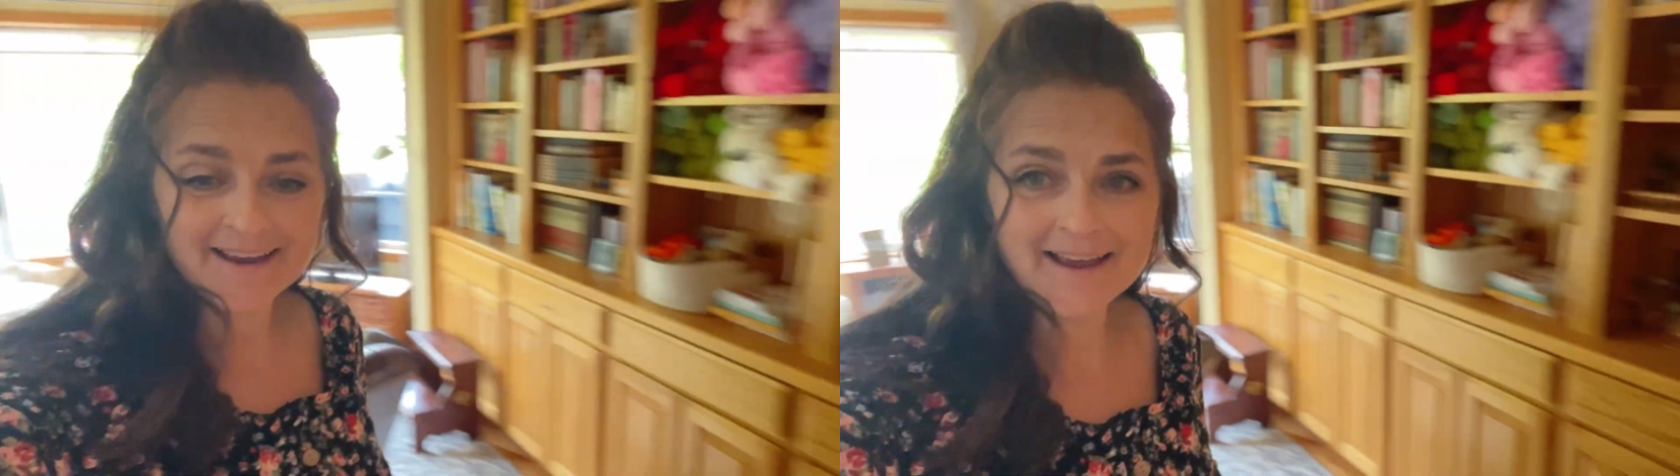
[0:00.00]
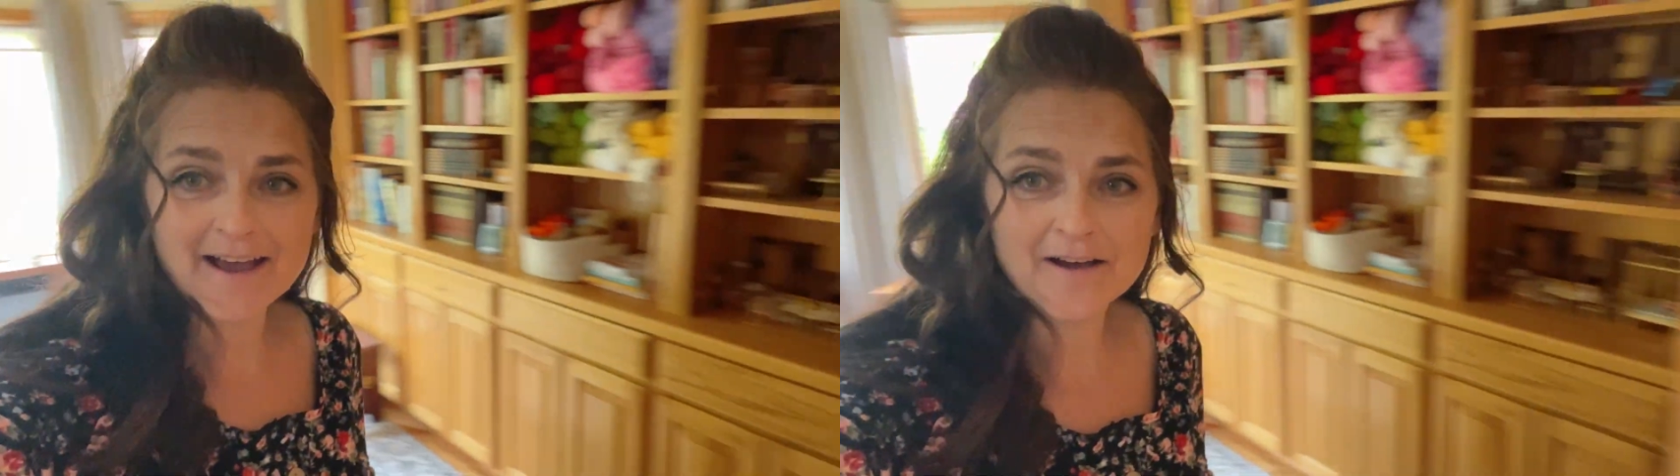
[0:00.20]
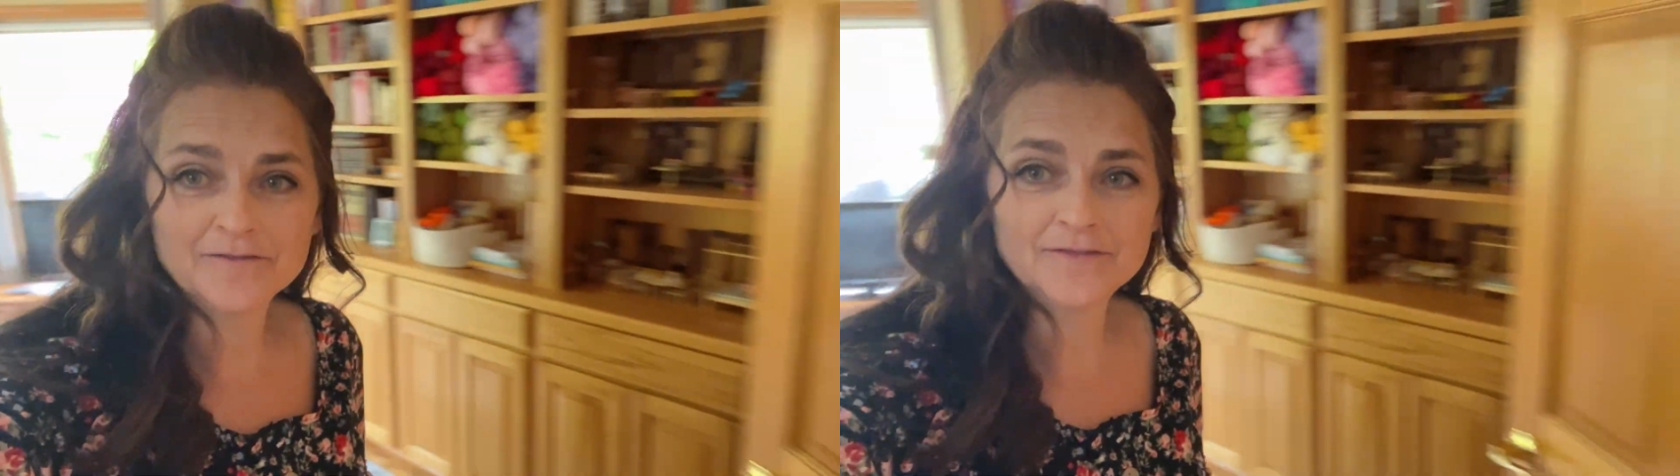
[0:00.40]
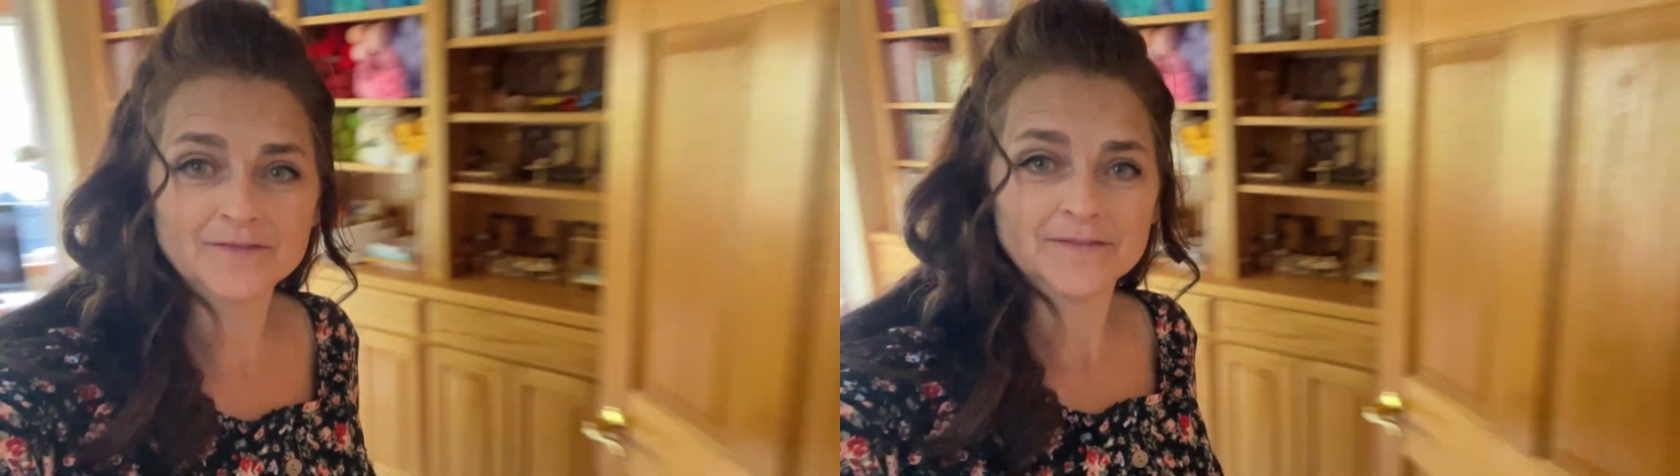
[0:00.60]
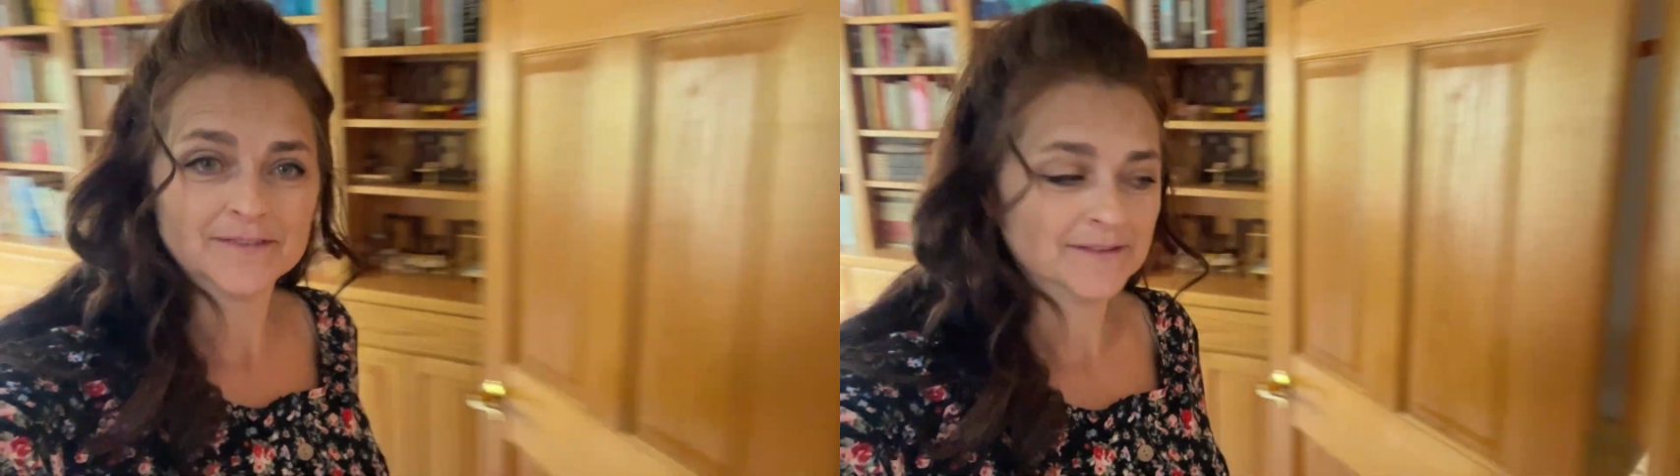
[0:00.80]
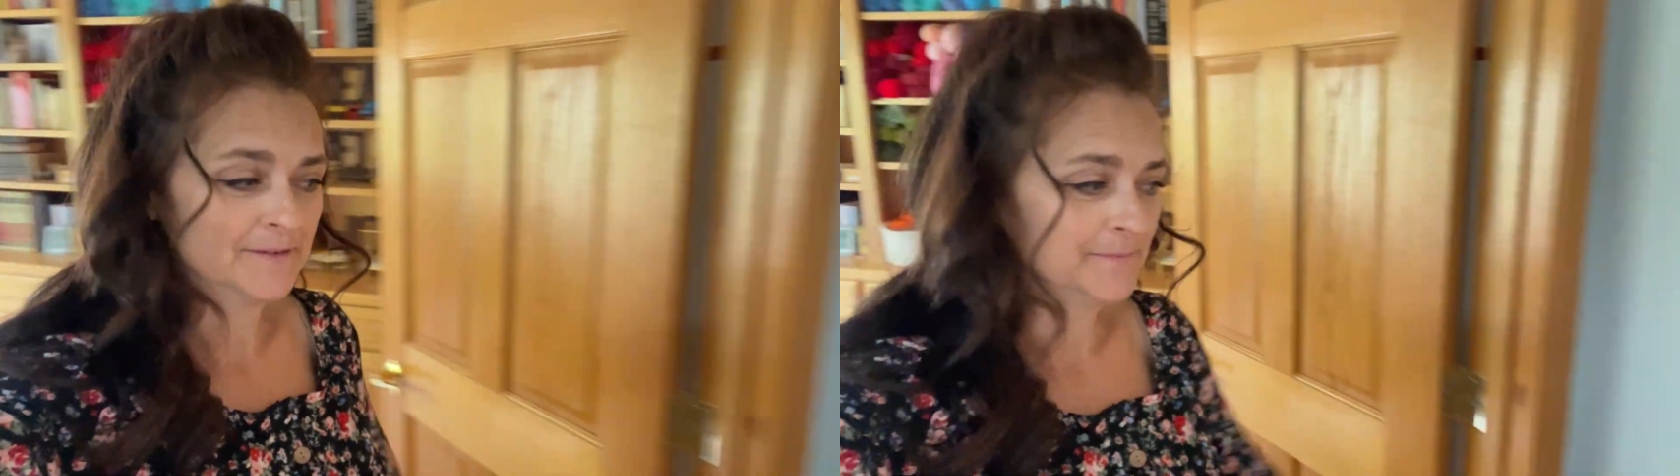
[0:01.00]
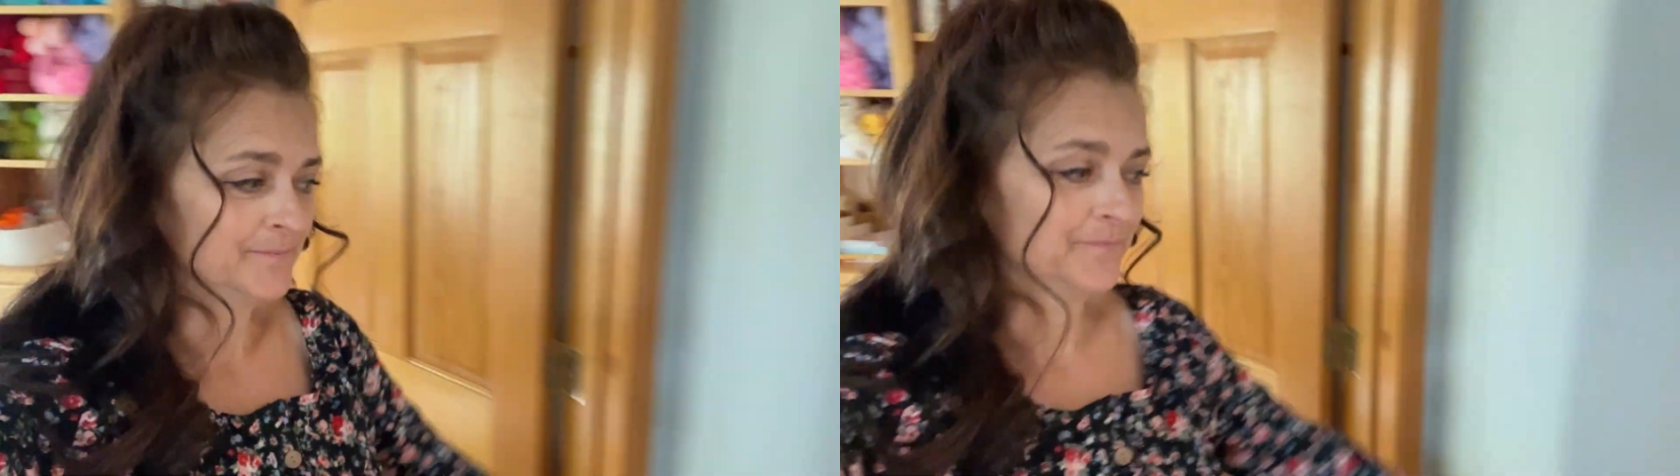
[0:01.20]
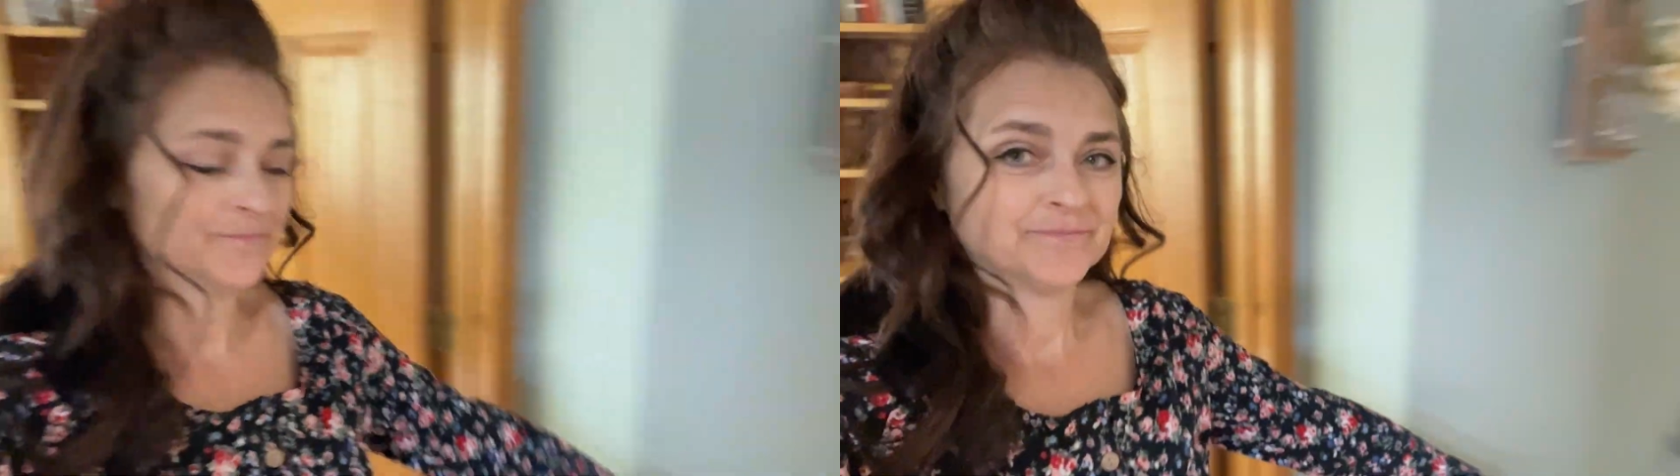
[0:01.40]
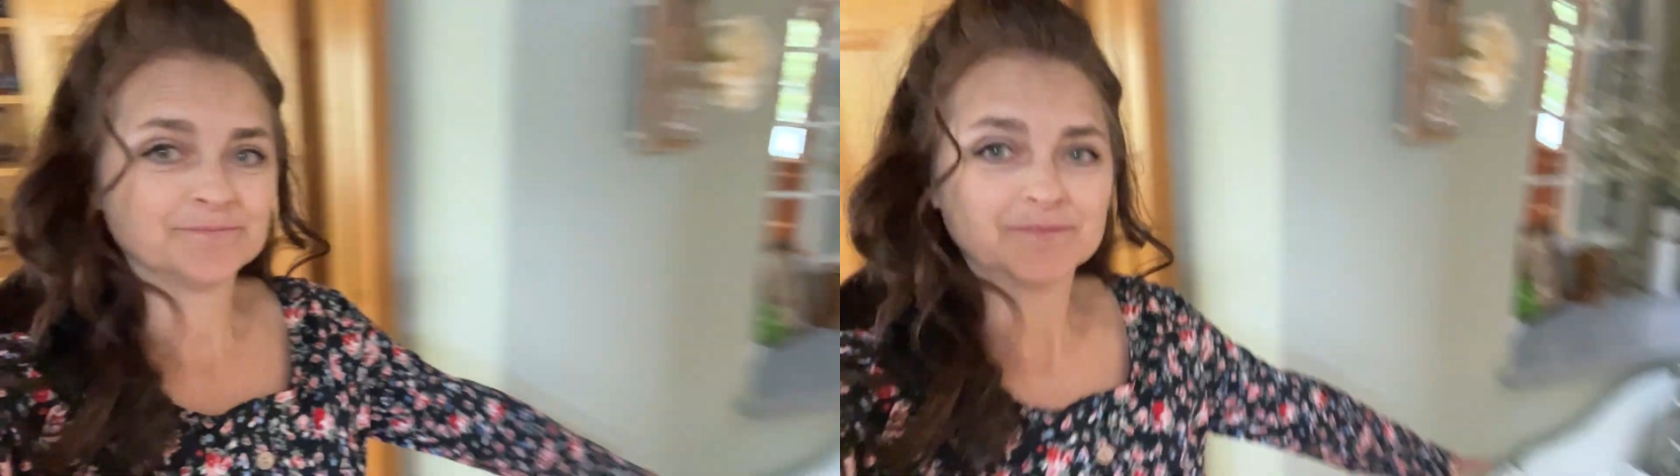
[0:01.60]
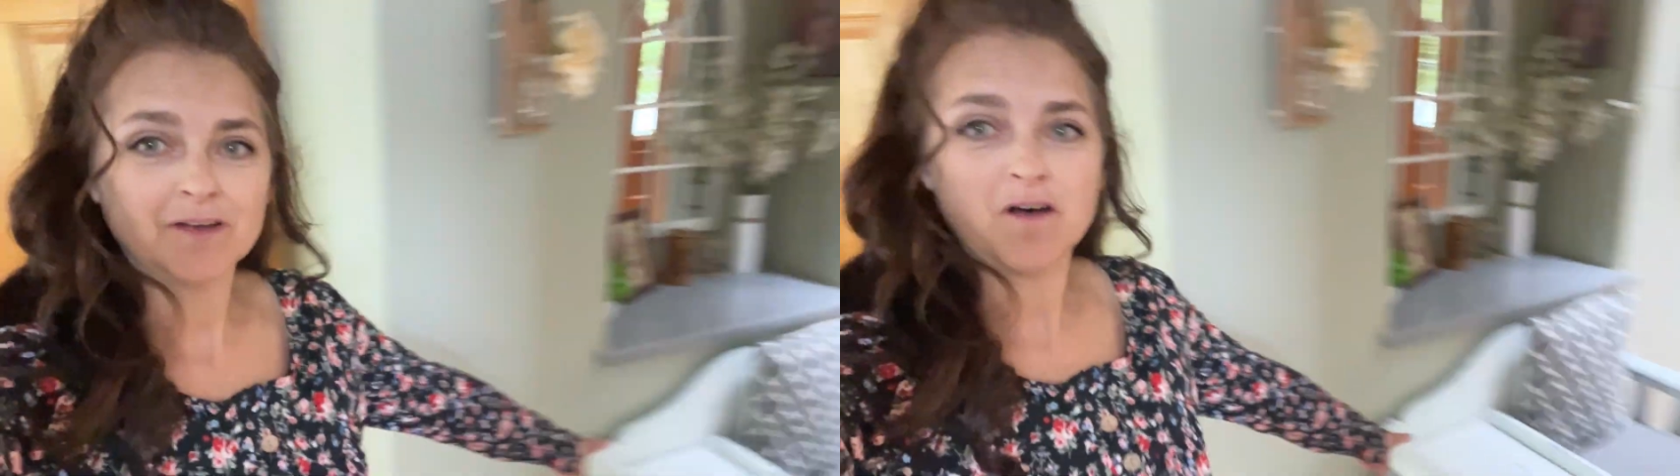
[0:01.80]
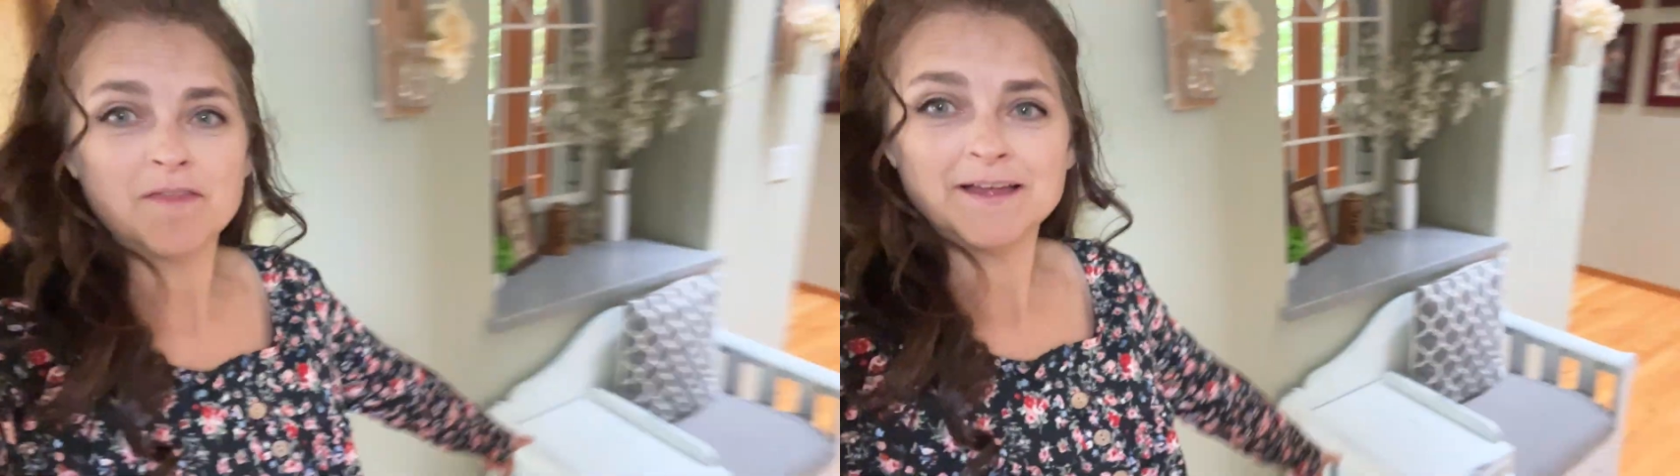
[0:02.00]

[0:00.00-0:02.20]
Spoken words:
have all